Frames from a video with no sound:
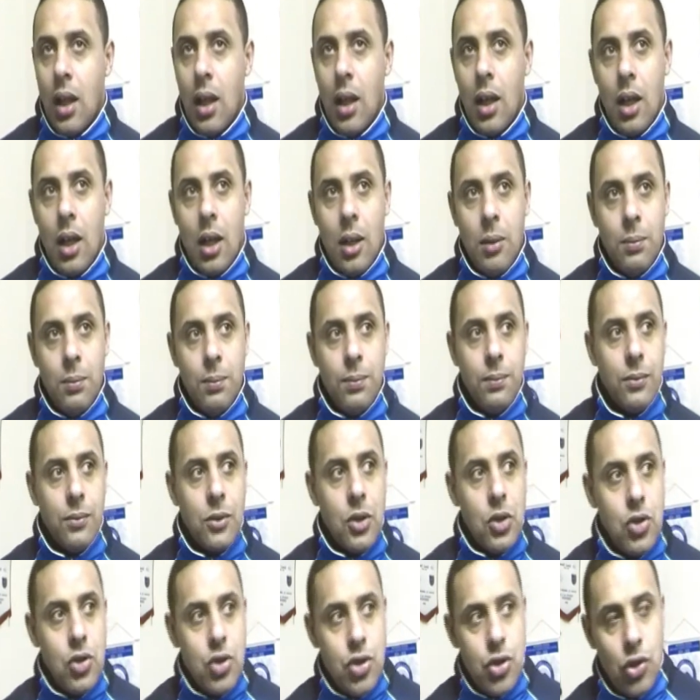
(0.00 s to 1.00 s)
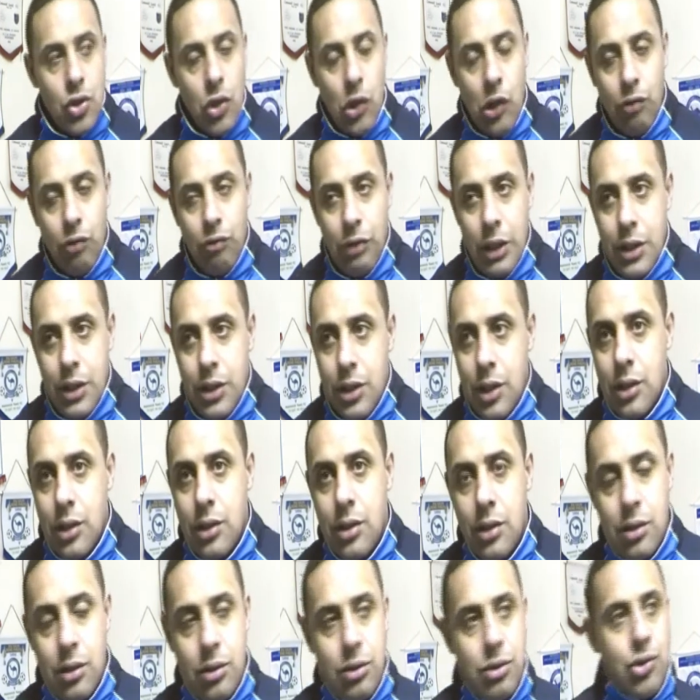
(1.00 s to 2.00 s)
There's Sean
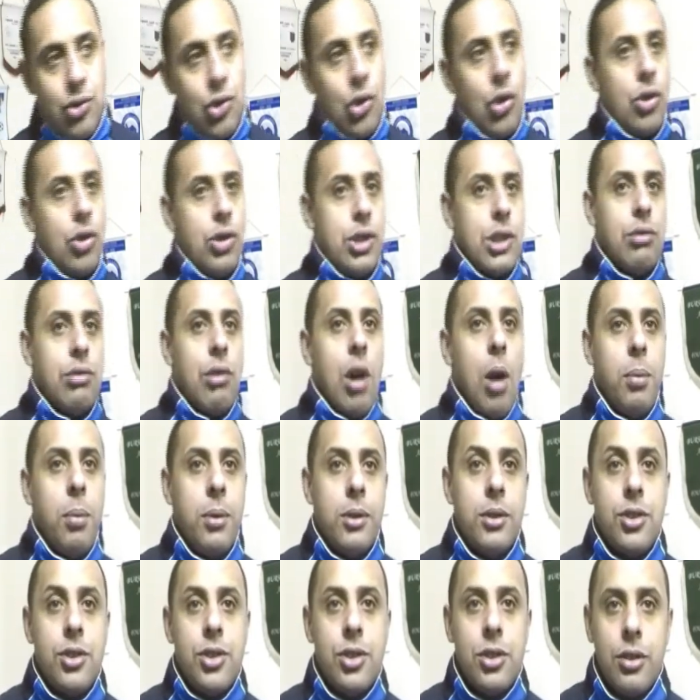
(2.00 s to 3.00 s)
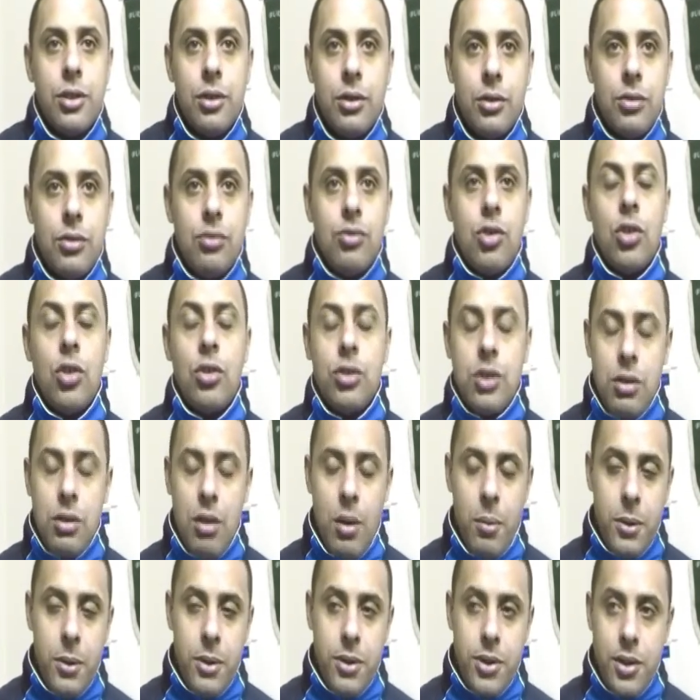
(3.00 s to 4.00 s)
Richards, Georgie Robertson,
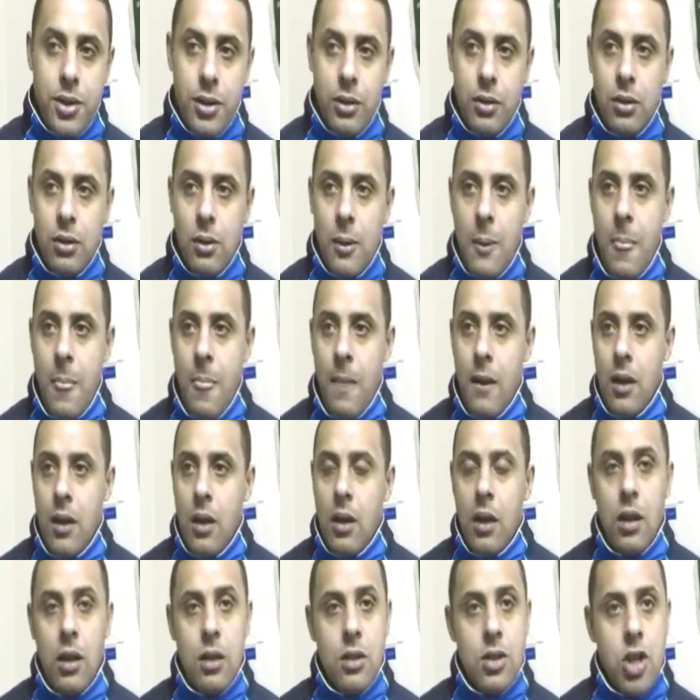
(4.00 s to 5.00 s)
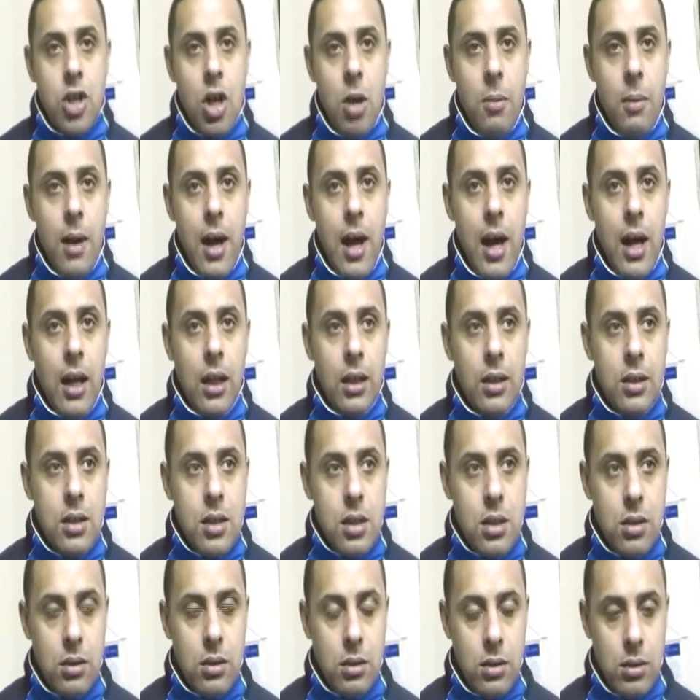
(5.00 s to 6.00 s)
and Tom
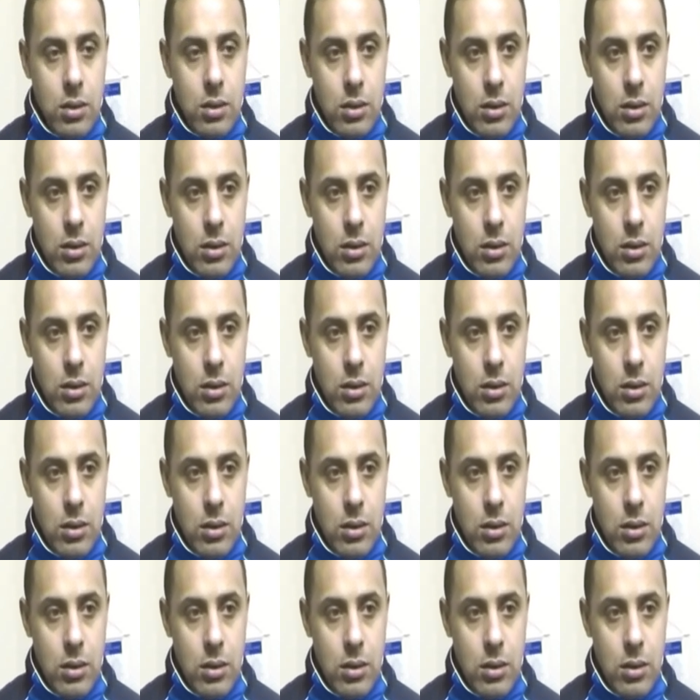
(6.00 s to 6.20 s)
Ireland,